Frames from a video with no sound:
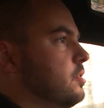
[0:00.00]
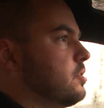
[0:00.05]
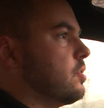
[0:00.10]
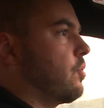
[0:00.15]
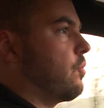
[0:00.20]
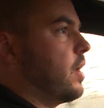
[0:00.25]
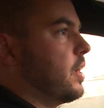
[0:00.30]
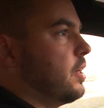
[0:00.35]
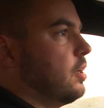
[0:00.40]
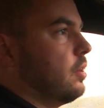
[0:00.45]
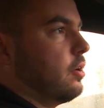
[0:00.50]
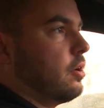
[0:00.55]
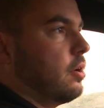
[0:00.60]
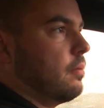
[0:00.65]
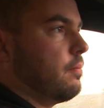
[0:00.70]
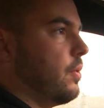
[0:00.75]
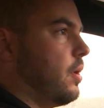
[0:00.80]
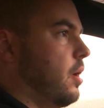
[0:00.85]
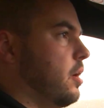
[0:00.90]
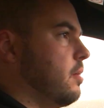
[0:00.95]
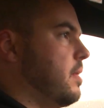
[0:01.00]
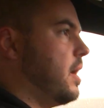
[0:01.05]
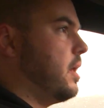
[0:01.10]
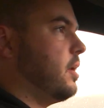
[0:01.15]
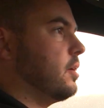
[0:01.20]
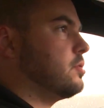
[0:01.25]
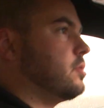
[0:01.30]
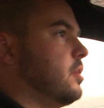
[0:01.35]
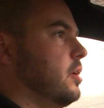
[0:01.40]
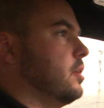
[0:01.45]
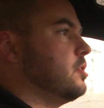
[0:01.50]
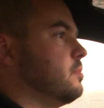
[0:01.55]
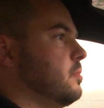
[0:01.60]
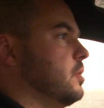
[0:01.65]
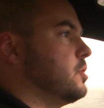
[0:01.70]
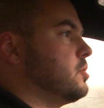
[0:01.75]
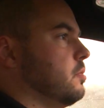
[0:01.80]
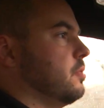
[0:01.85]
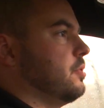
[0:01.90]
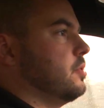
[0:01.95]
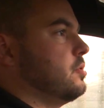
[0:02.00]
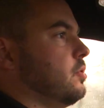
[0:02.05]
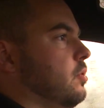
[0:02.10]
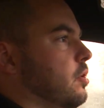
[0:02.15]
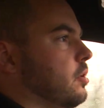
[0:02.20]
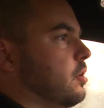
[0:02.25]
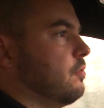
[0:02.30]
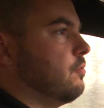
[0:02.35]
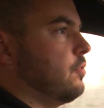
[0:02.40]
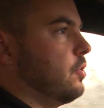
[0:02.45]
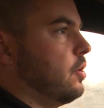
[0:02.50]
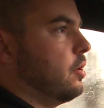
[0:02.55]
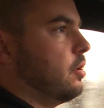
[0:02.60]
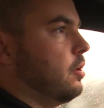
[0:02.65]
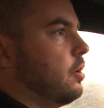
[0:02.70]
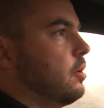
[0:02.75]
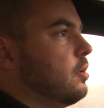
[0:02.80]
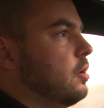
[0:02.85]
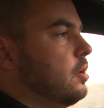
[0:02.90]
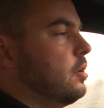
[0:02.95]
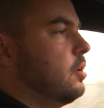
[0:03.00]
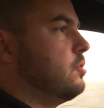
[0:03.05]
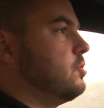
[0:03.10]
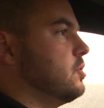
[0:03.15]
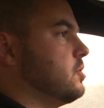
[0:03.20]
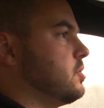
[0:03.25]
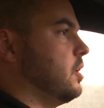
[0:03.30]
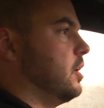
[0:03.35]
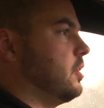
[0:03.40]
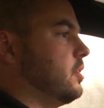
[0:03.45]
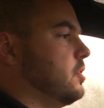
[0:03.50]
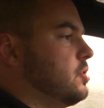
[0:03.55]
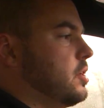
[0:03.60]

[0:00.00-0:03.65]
It's a regular automatic transmission with a torque converter, just like the